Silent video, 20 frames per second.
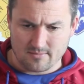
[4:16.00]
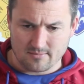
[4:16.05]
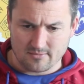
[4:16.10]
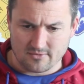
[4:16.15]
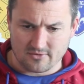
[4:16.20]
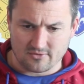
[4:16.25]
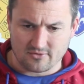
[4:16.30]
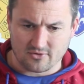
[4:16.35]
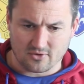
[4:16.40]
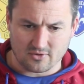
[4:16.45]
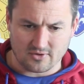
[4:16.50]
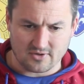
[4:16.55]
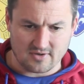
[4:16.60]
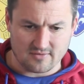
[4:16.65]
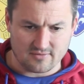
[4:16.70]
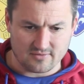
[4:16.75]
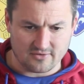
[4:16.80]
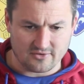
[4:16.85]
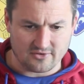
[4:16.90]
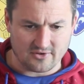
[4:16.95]
they're a totally
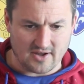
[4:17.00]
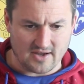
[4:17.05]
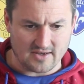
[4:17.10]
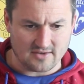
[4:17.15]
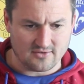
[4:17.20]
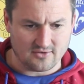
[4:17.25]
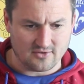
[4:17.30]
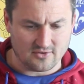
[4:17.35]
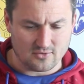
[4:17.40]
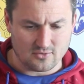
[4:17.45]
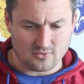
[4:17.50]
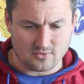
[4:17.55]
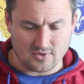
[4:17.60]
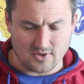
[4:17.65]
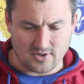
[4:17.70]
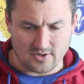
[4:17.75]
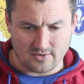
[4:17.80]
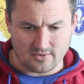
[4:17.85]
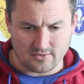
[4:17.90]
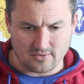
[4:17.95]
different side
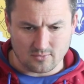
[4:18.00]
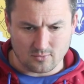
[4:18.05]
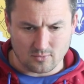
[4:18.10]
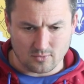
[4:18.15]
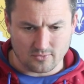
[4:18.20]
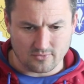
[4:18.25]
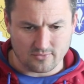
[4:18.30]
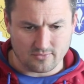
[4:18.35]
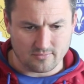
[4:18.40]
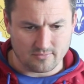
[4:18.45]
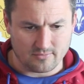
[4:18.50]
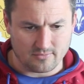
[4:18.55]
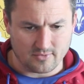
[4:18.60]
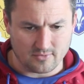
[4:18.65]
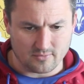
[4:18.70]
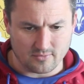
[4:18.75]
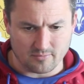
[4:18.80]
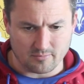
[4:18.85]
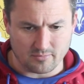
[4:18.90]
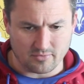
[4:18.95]
to the one
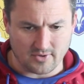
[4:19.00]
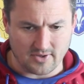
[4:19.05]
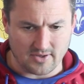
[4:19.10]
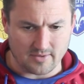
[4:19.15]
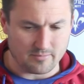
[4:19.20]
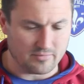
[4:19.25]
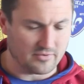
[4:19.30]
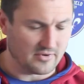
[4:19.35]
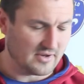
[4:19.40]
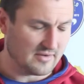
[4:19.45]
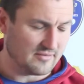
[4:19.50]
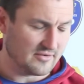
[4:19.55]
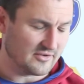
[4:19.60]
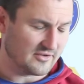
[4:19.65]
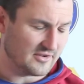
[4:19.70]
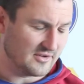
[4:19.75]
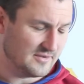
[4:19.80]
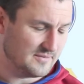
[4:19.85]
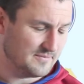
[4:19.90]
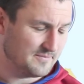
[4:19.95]
that we've played
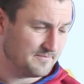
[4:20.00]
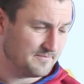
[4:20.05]
previously.